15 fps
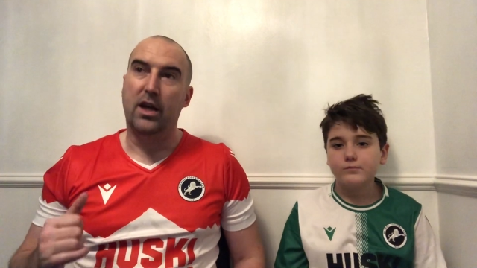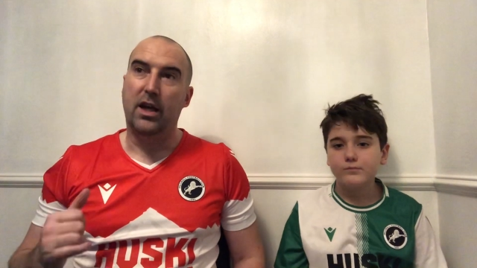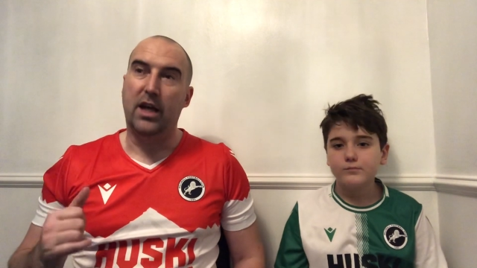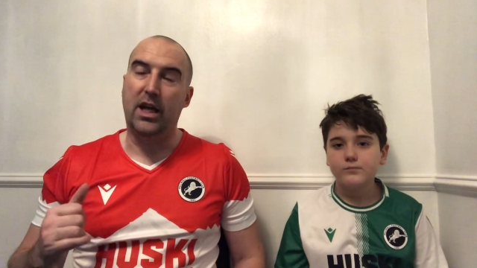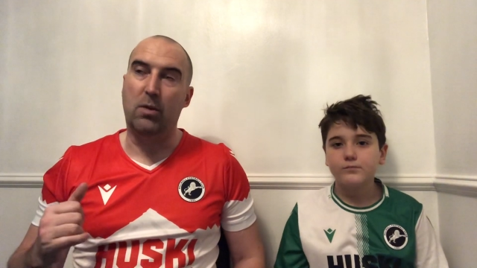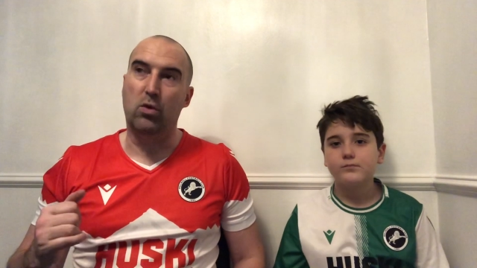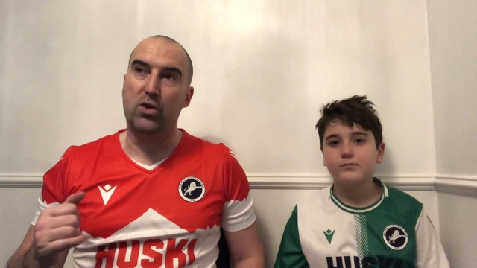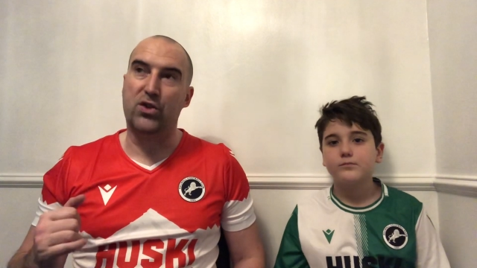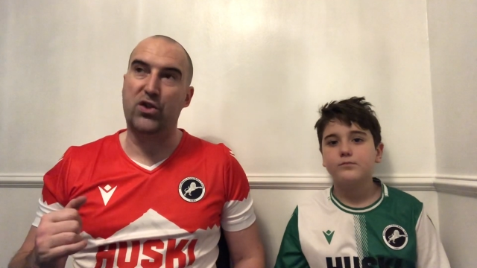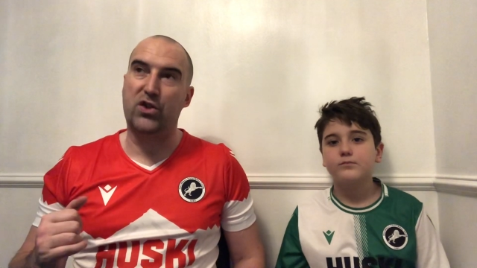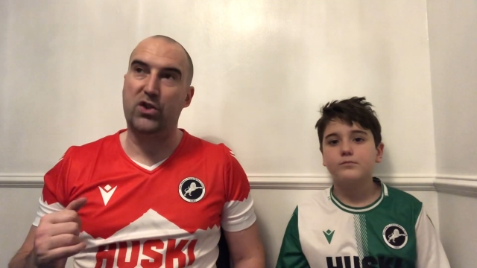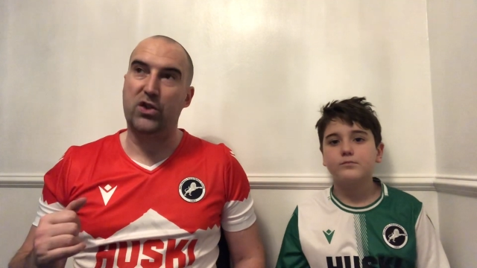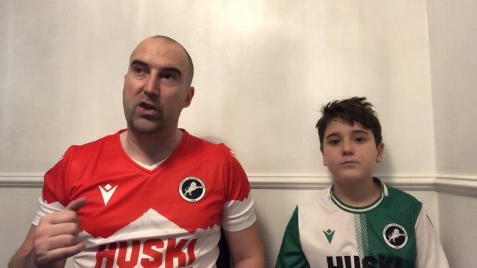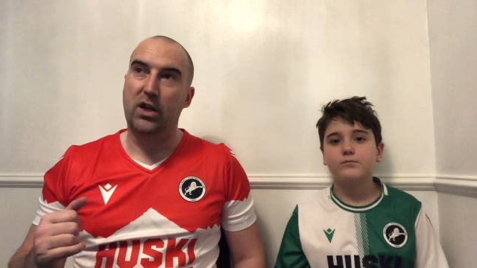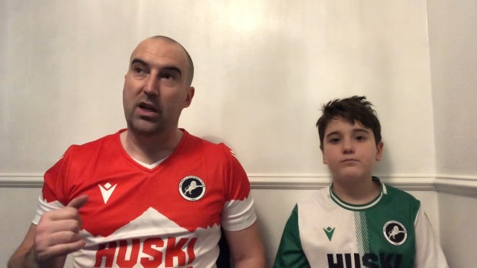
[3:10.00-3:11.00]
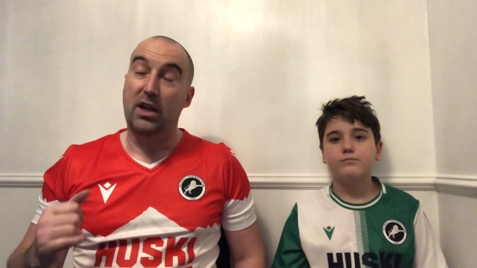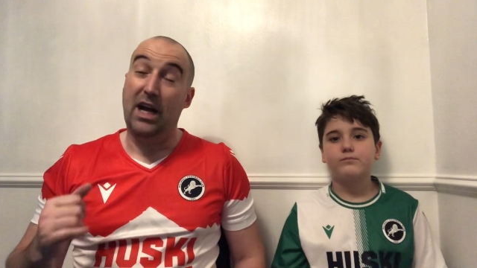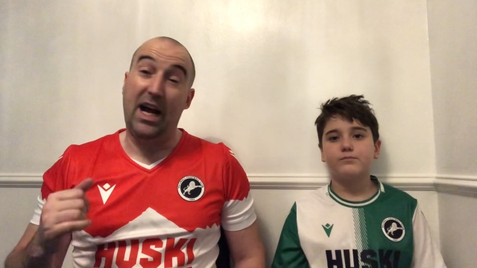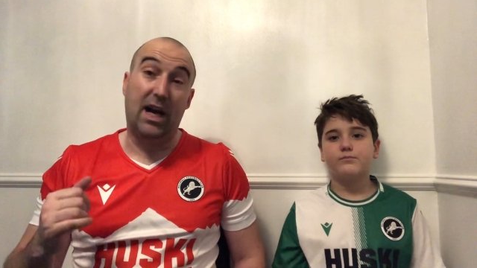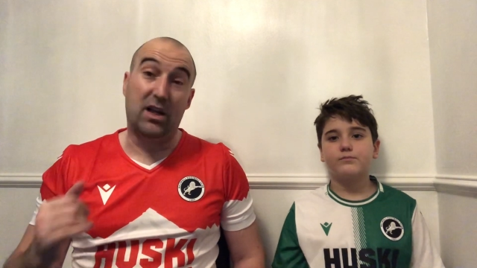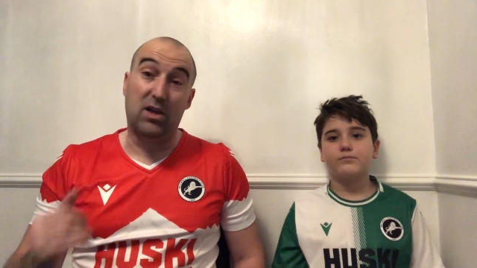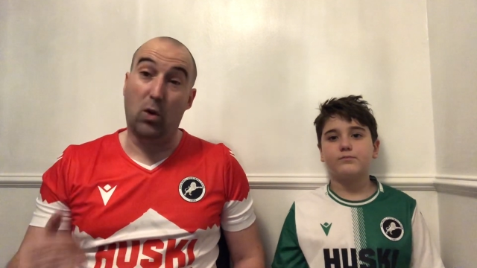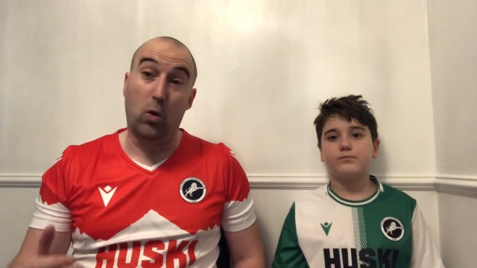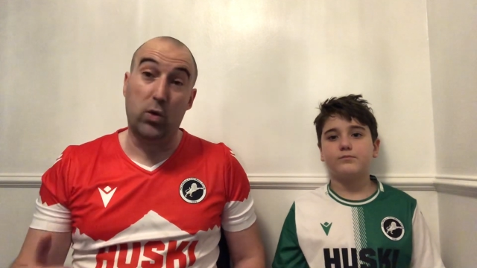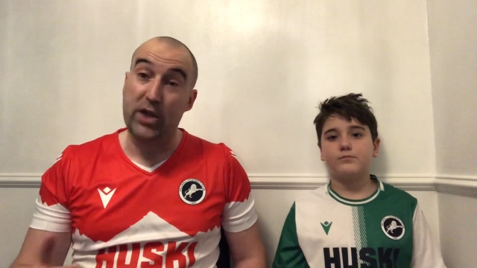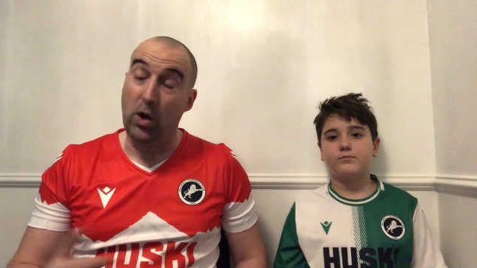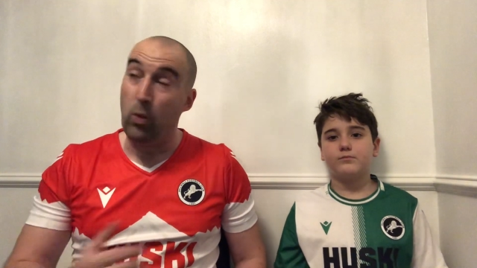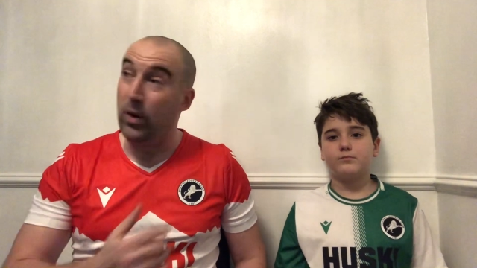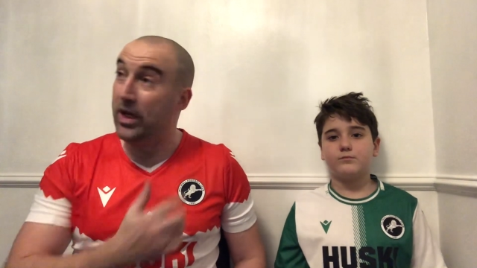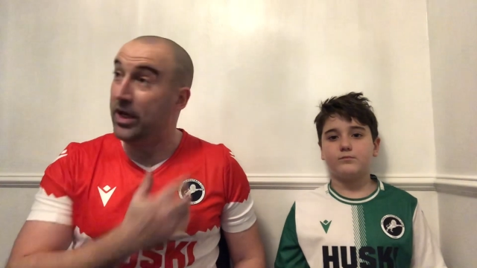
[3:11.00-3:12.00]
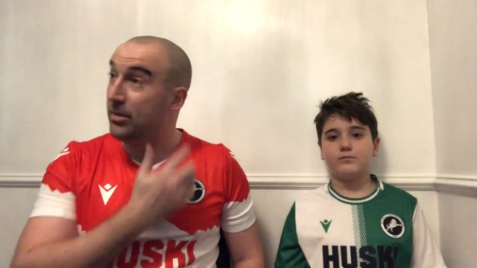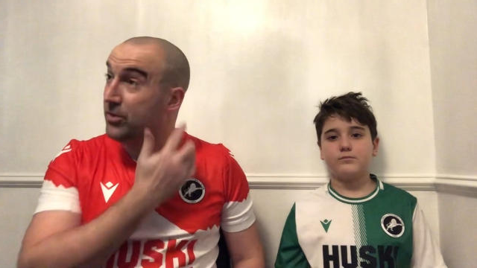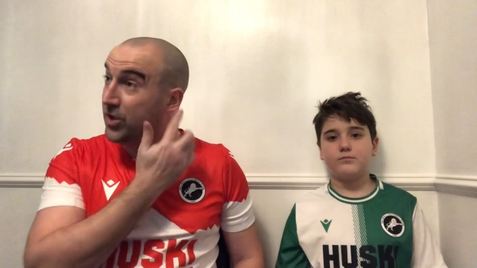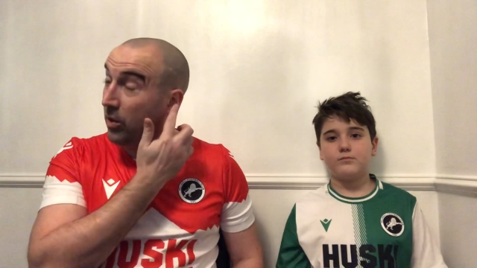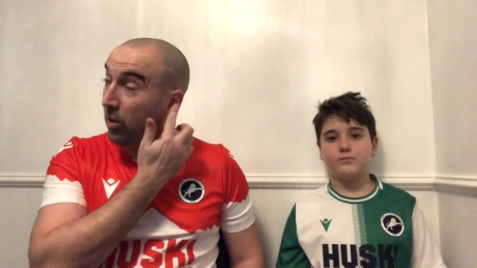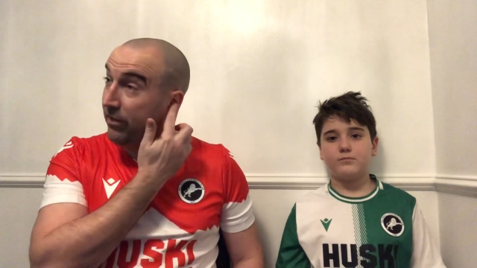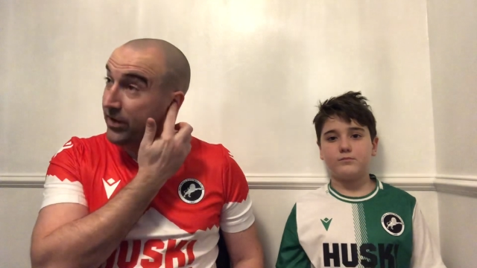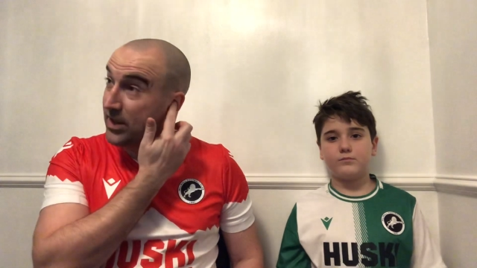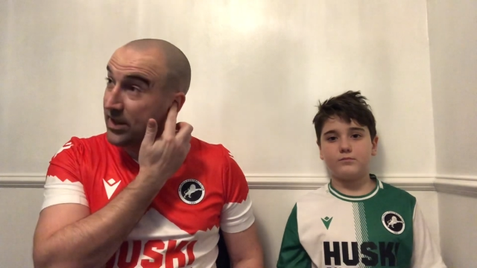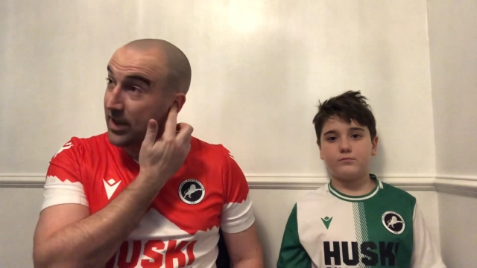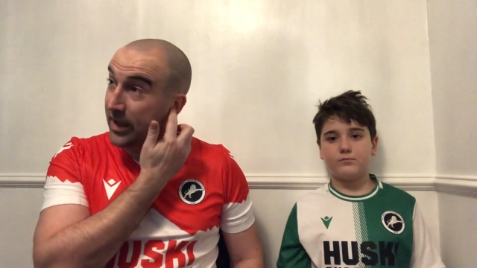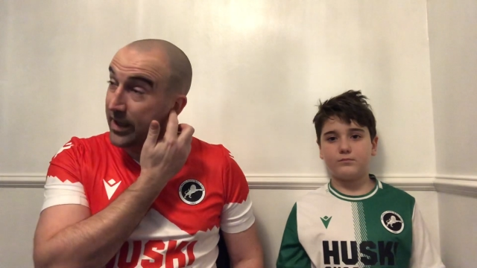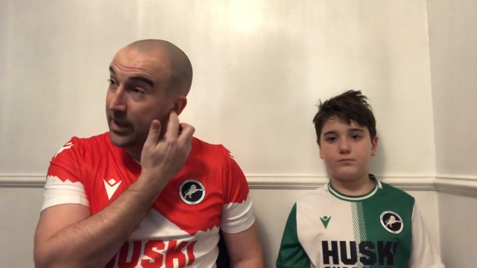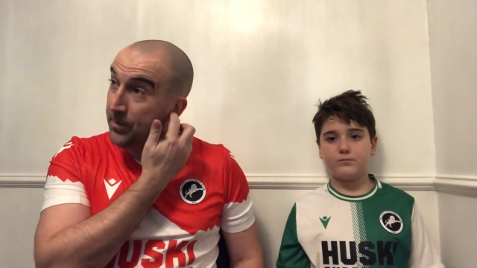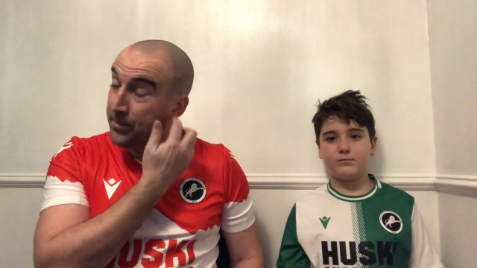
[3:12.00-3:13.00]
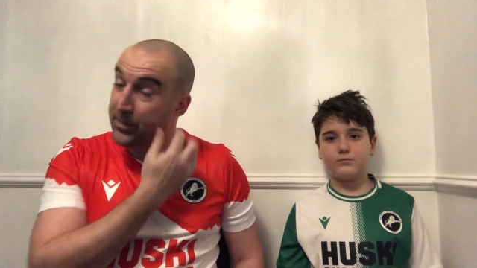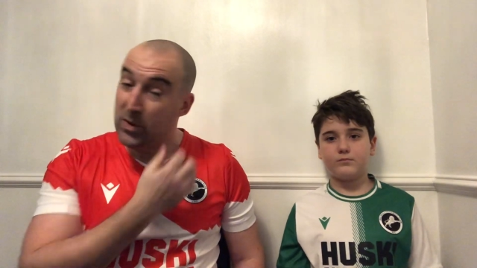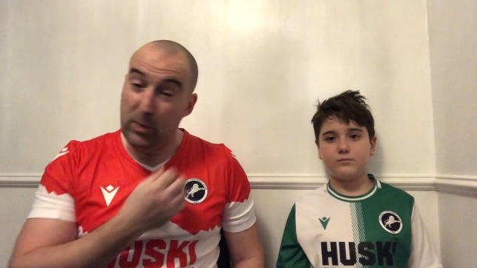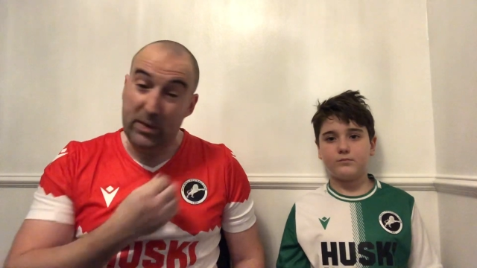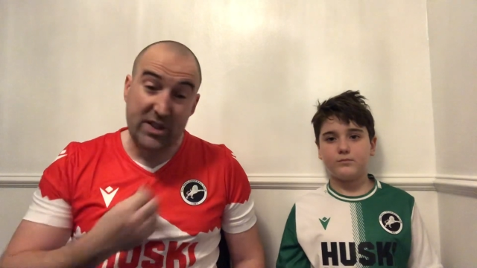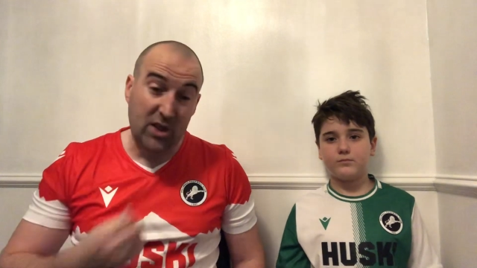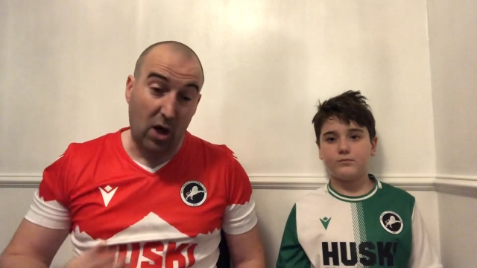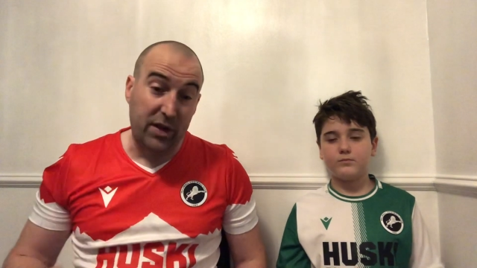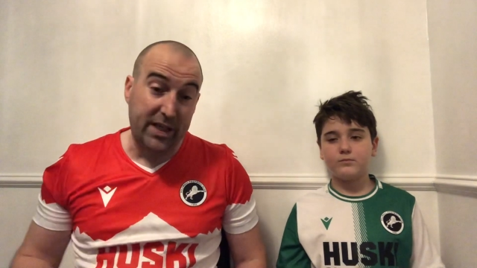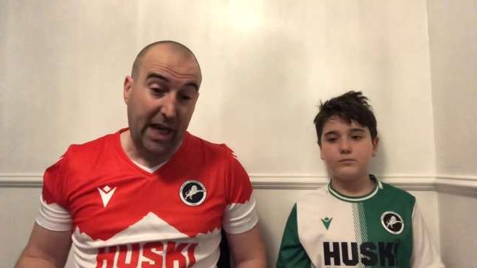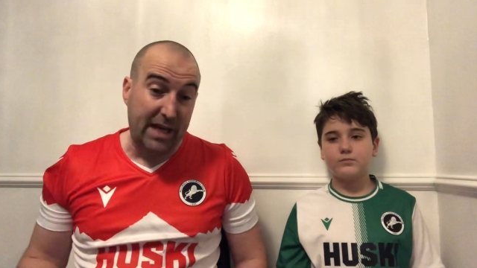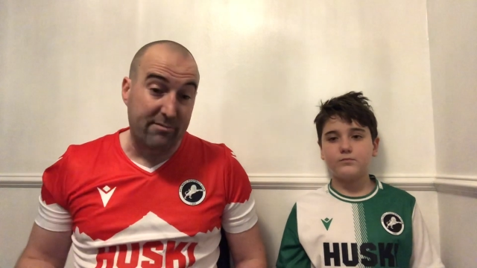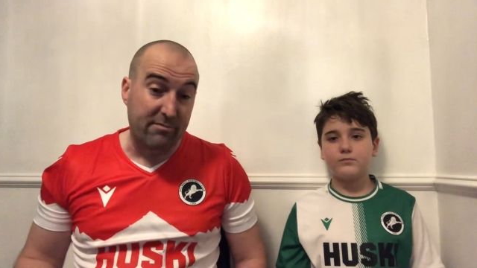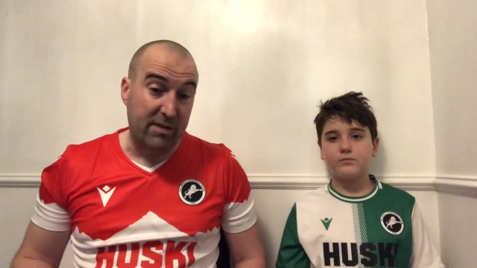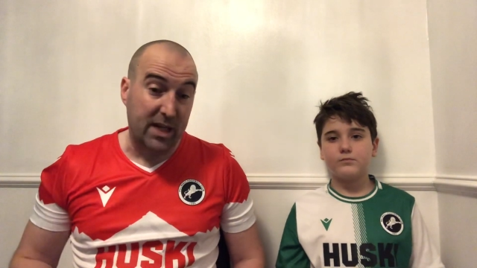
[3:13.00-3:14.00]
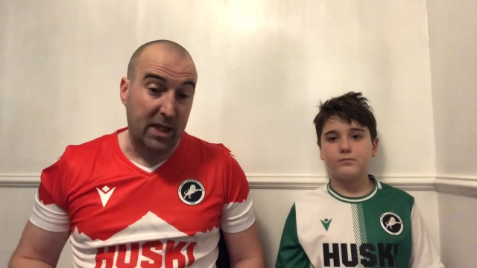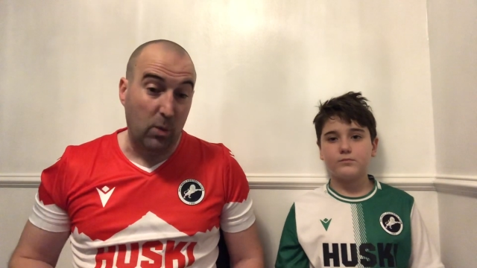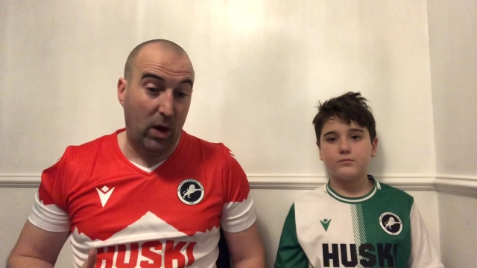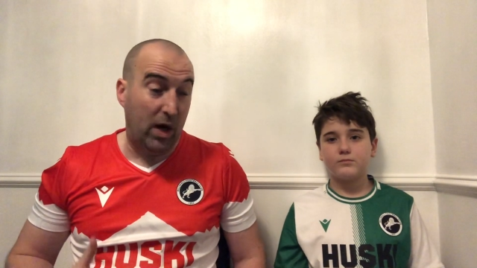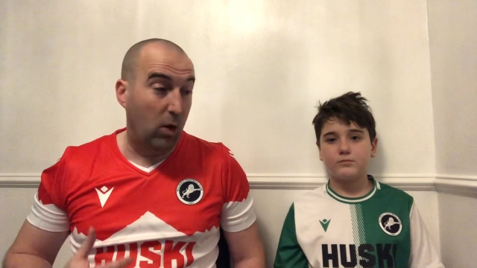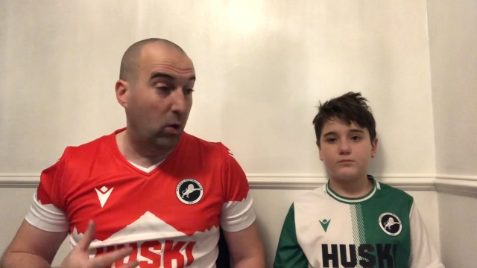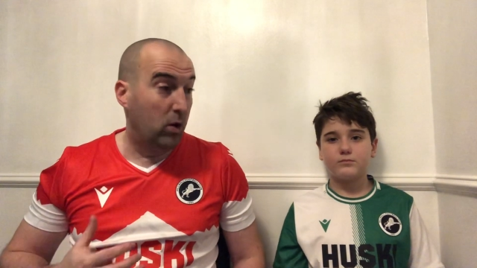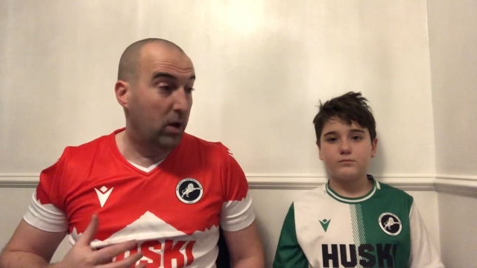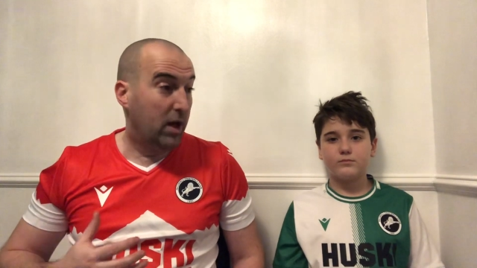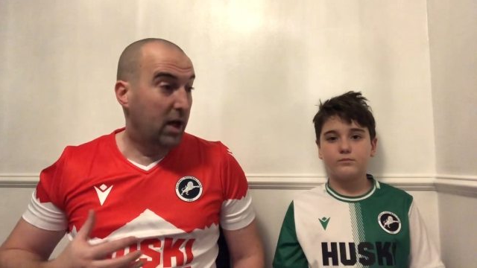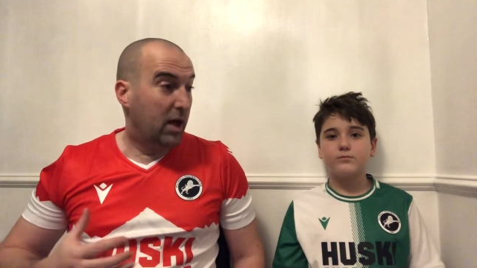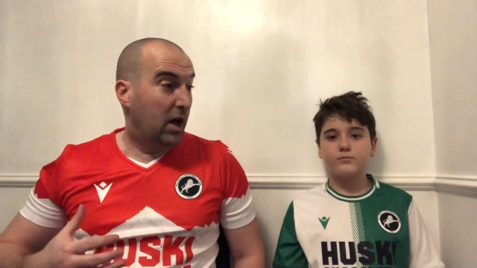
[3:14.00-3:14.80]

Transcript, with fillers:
Speaker 1: It was uh, also Williams, you know, obviously, we start the game really well.